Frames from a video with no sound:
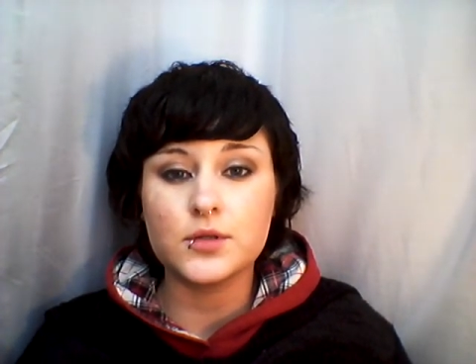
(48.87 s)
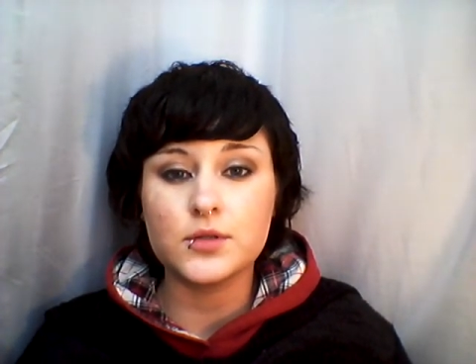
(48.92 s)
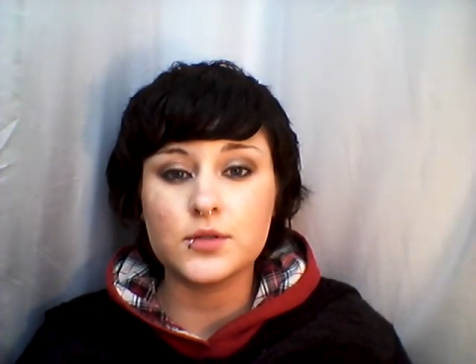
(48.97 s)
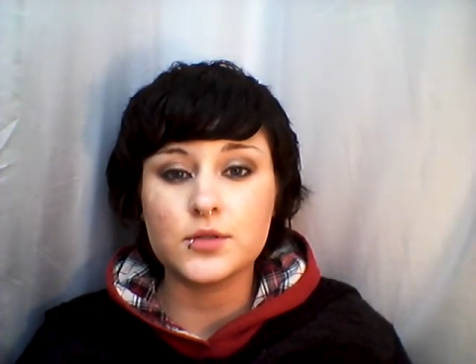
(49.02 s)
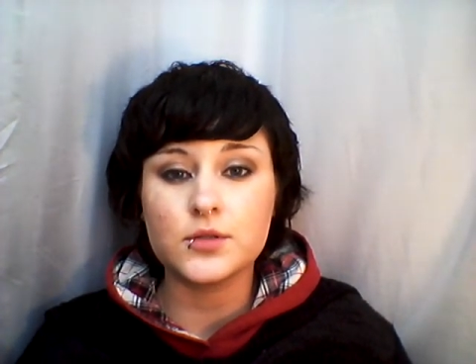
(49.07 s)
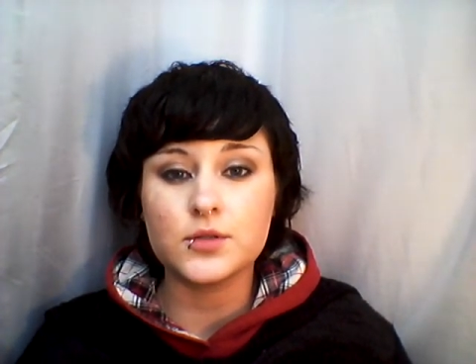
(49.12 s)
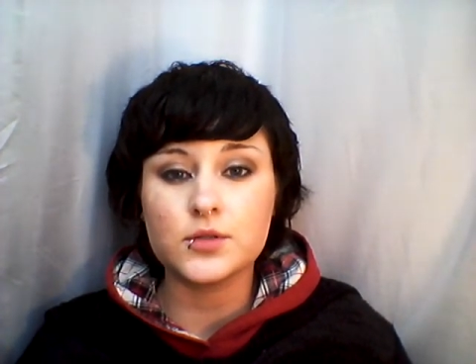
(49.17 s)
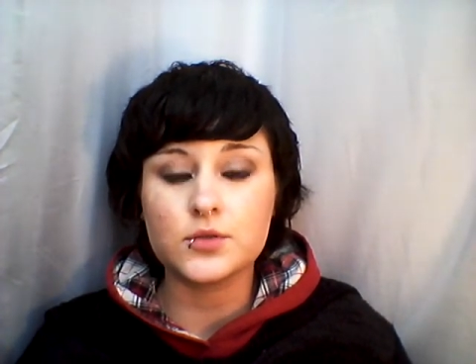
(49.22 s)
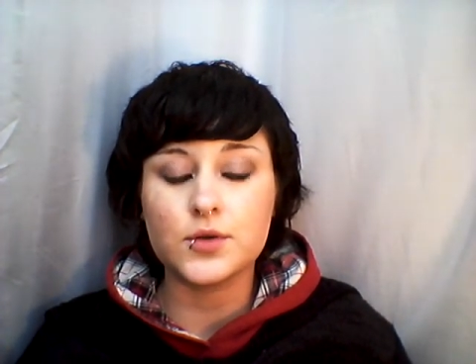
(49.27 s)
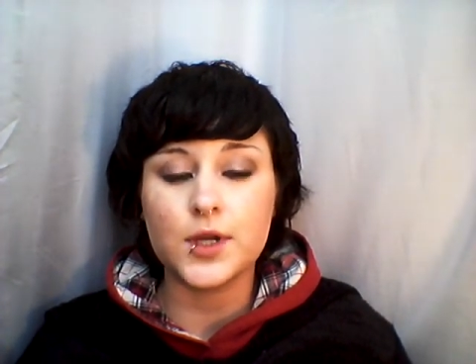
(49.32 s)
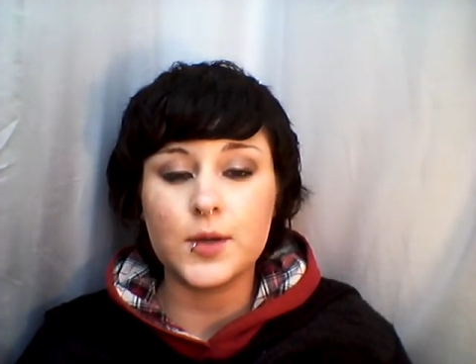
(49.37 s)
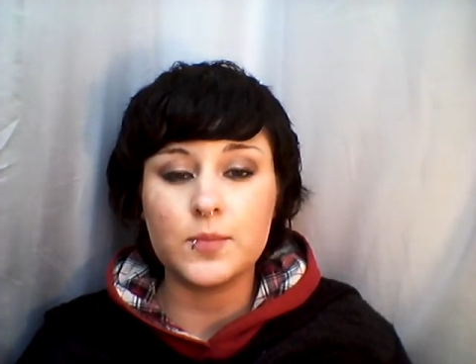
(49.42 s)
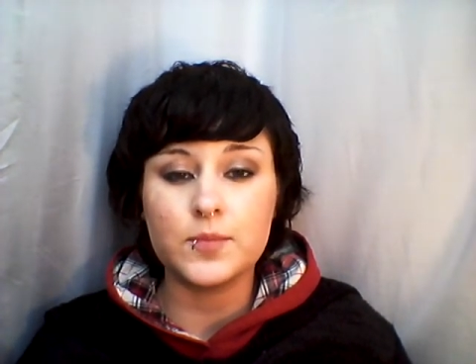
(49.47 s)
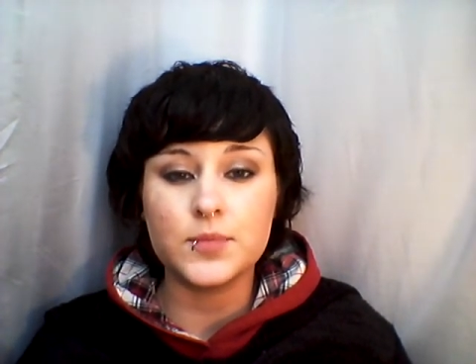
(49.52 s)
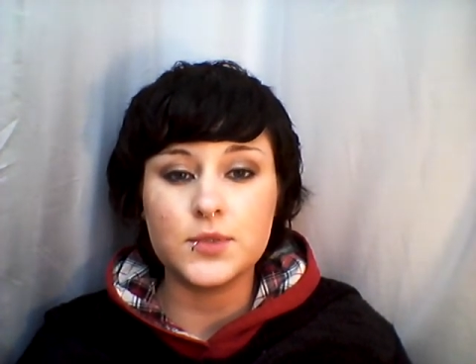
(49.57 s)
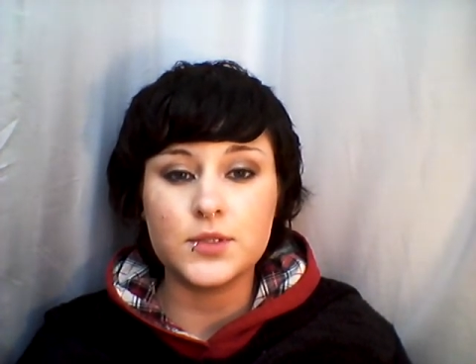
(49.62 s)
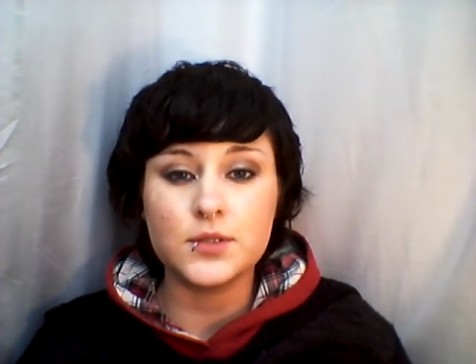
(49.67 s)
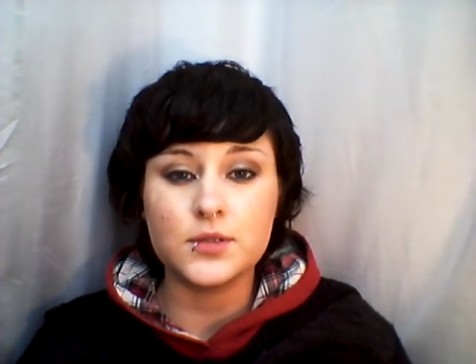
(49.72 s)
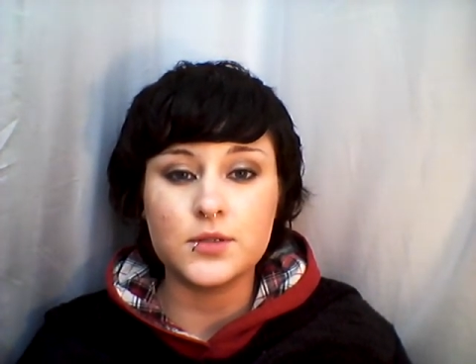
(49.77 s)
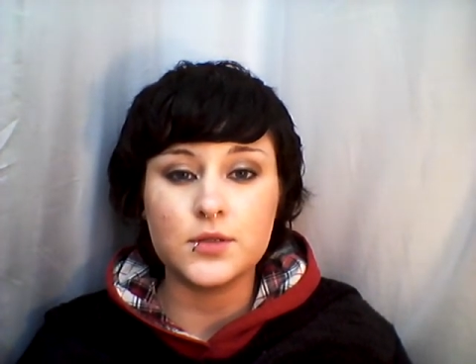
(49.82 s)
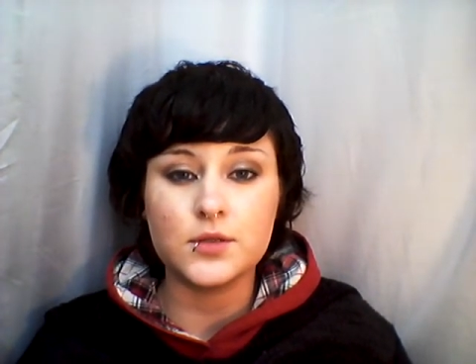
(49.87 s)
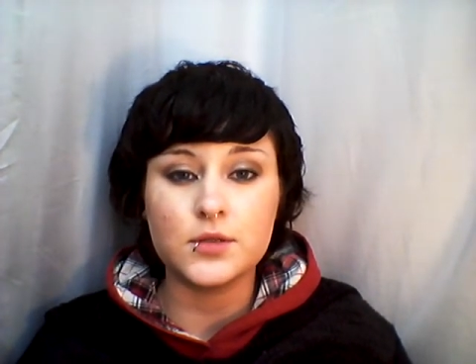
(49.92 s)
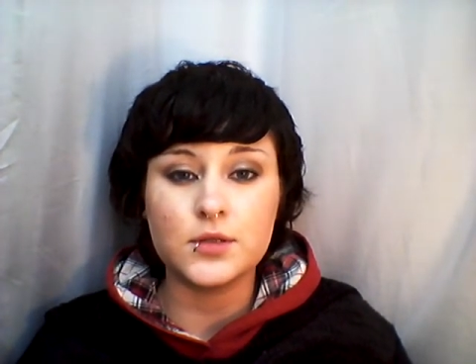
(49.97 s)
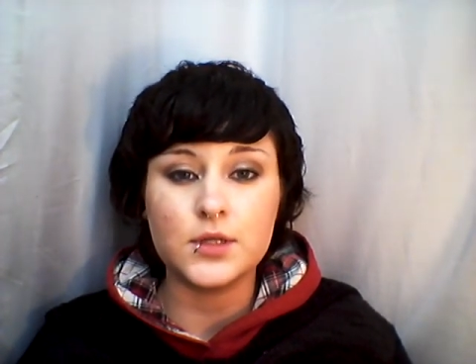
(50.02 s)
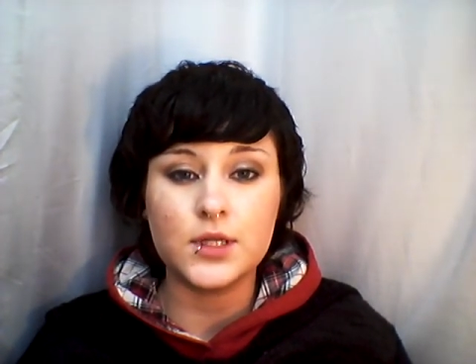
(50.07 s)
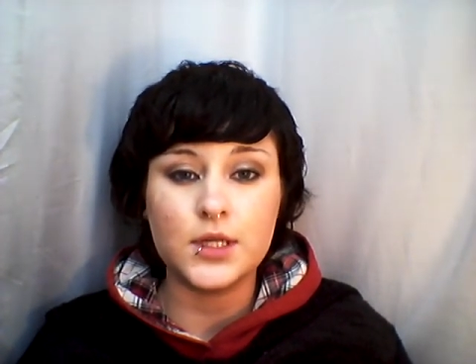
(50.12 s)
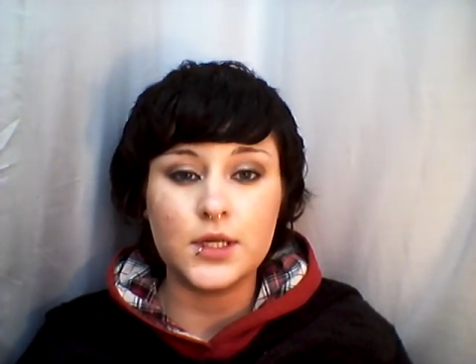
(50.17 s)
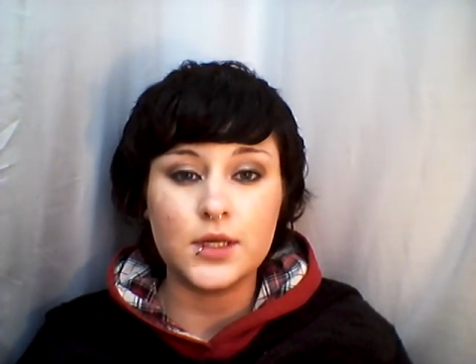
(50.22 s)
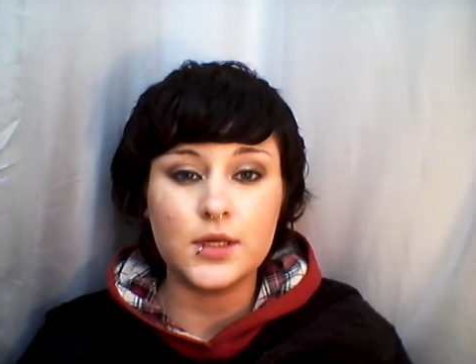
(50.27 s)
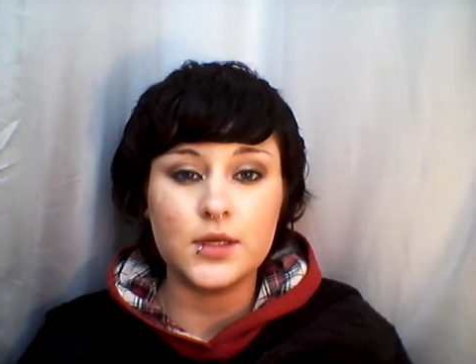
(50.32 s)
scraped your
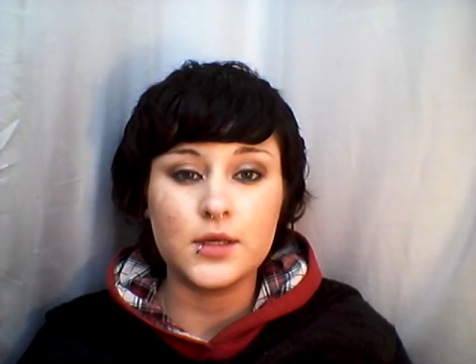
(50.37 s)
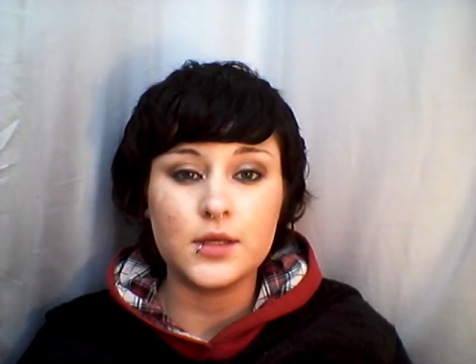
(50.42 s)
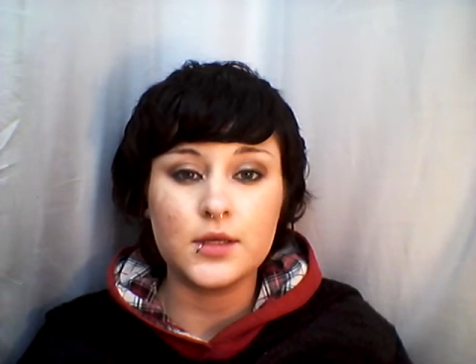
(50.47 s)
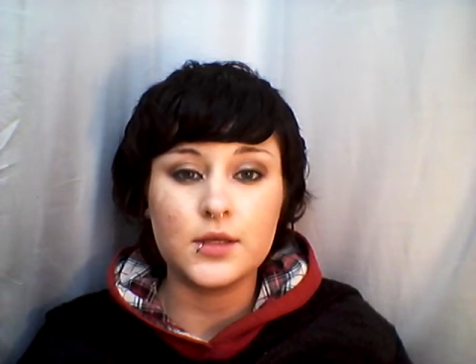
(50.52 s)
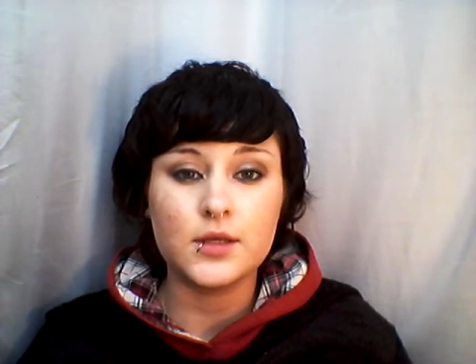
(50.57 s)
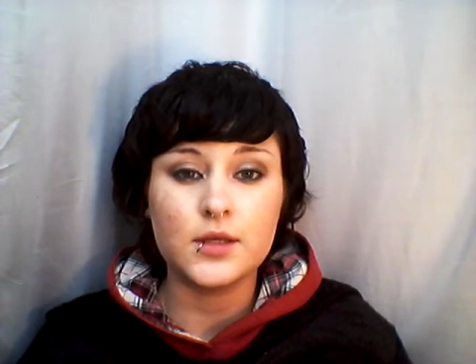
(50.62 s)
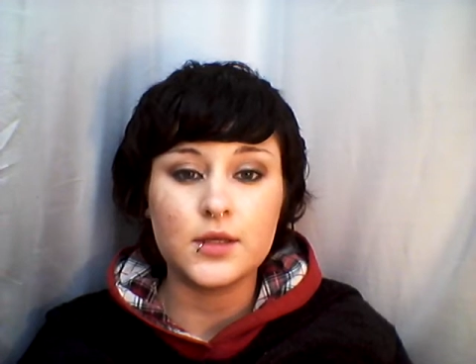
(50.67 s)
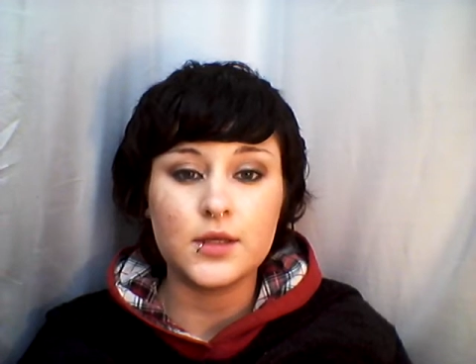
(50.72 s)
knee